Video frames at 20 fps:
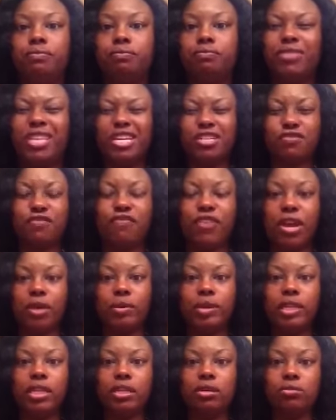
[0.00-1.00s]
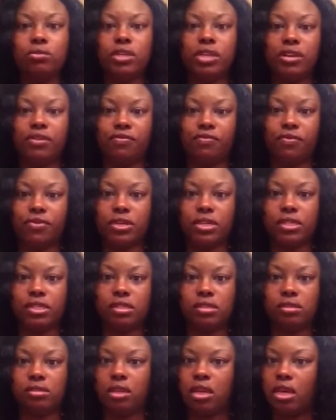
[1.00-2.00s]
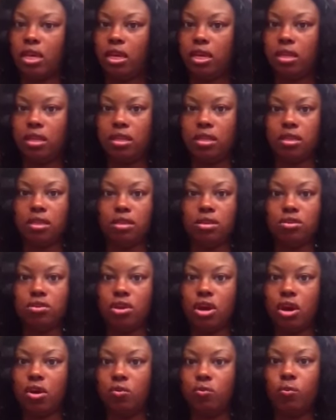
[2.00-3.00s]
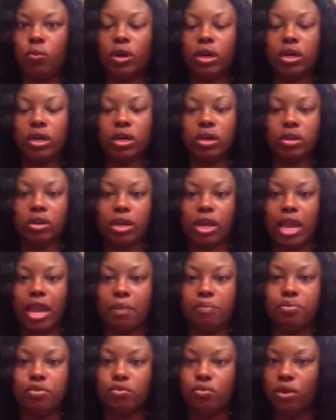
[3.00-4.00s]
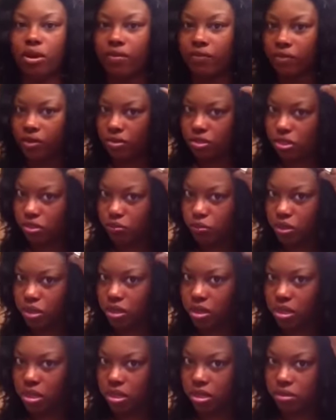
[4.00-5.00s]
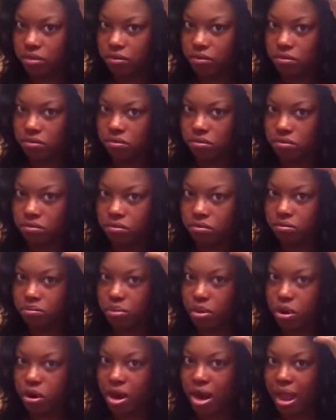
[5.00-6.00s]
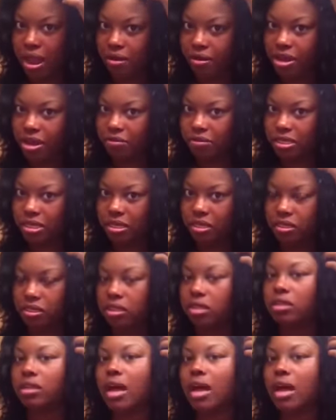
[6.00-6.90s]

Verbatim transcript: There's very little difference in, you know, what color cap you wear versus what the part outcome is going to look